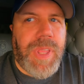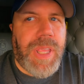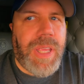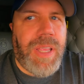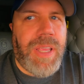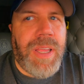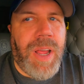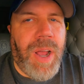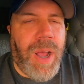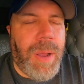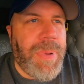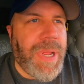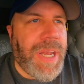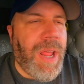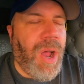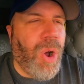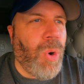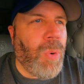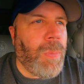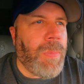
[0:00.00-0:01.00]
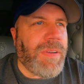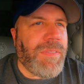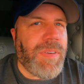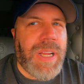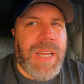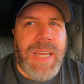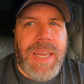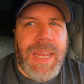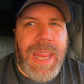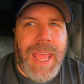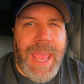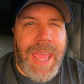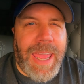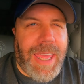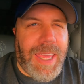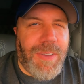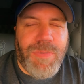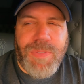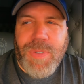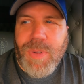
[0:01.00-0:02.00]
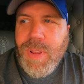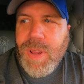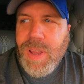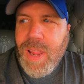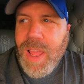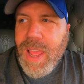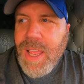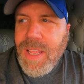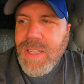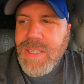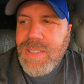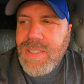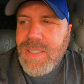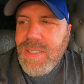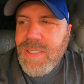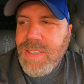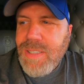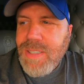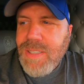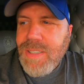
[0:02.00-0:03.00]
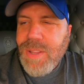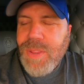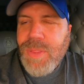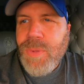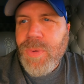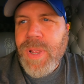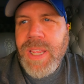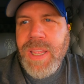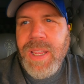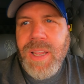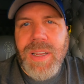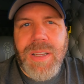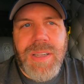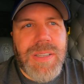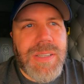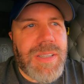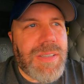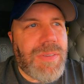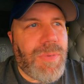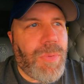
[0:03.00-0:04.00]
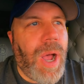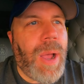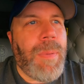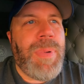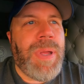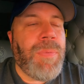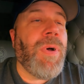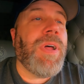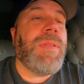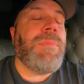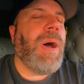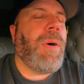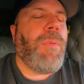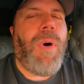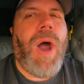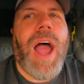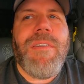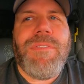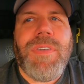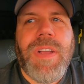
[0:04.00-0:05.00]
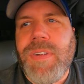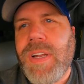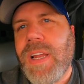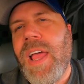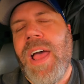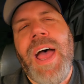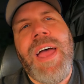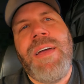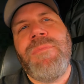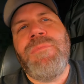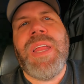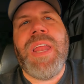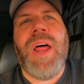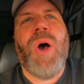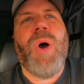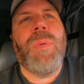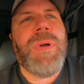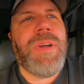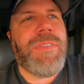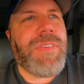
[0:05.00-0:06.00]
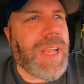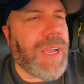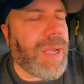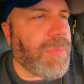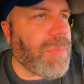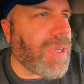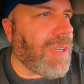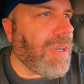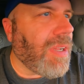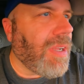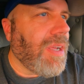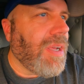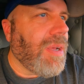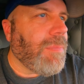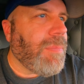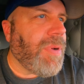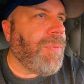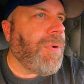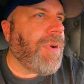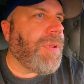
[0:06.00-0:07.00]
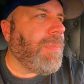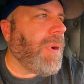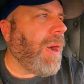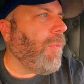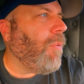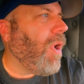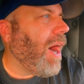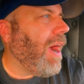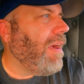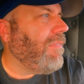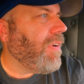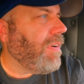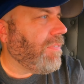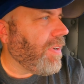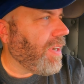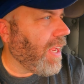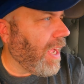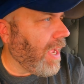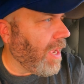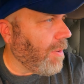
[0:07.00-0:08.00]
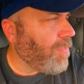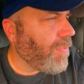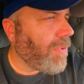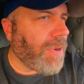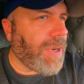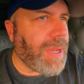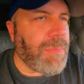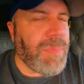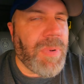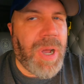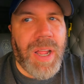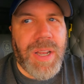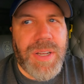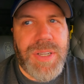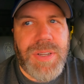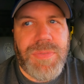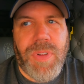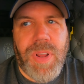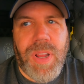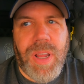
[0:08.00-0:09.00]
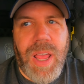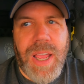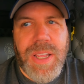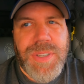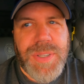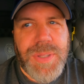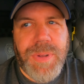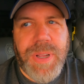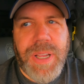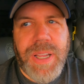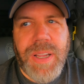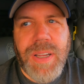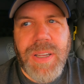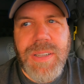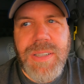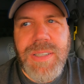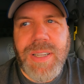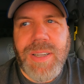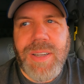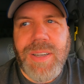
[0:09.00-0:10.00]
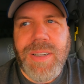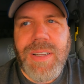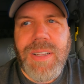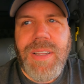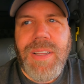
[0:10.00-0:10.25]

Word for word: you know, I've been home every day for the last 3 years. Well, I've been with my wife every day. I haven't been home every day, but been with my wife every day pretty much for the last 3 years. So,